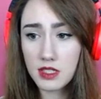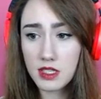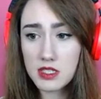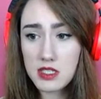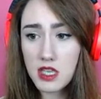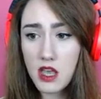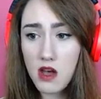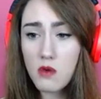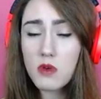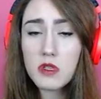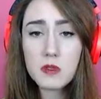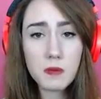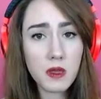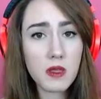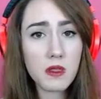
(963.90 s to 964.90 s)
They always
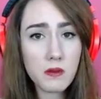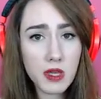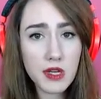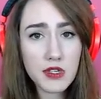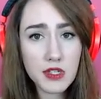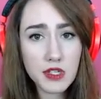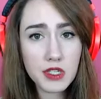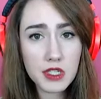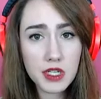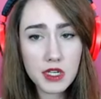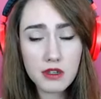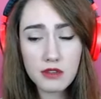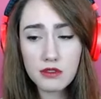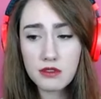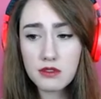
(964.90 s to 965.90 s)
play the ranger, you know?
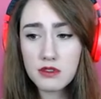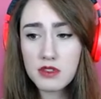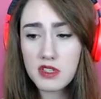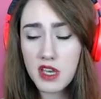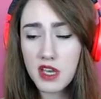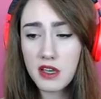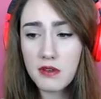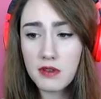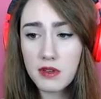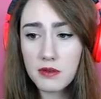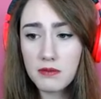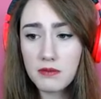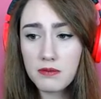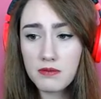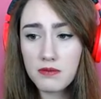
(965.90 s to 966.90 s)
Skyrim,
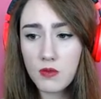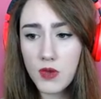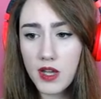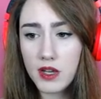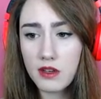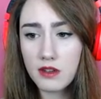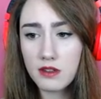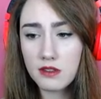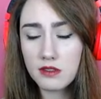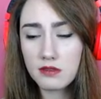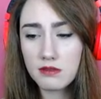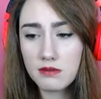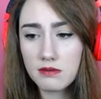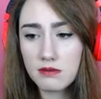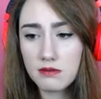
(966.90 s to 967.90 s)
WoW.
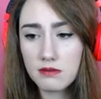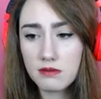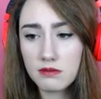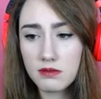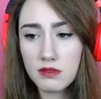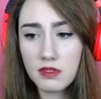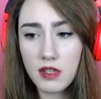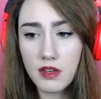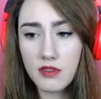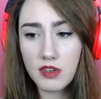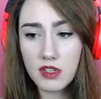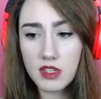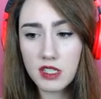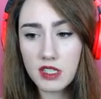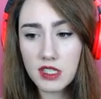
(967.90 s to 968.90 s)

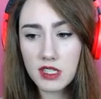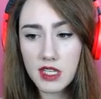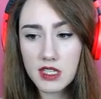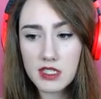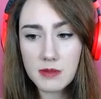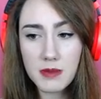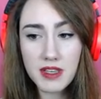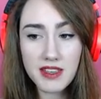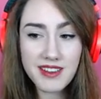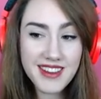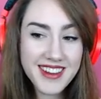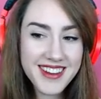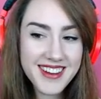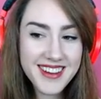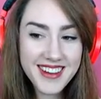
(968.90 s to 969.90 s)
That lets me
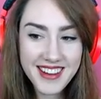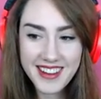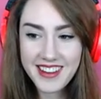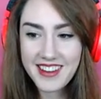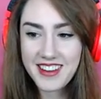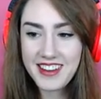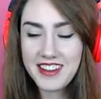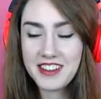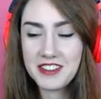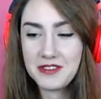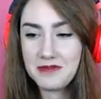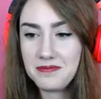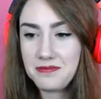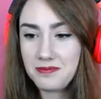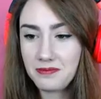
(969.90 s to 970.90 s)
run
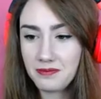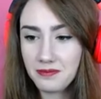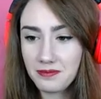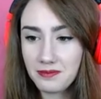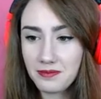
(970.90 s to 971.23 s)
in fear.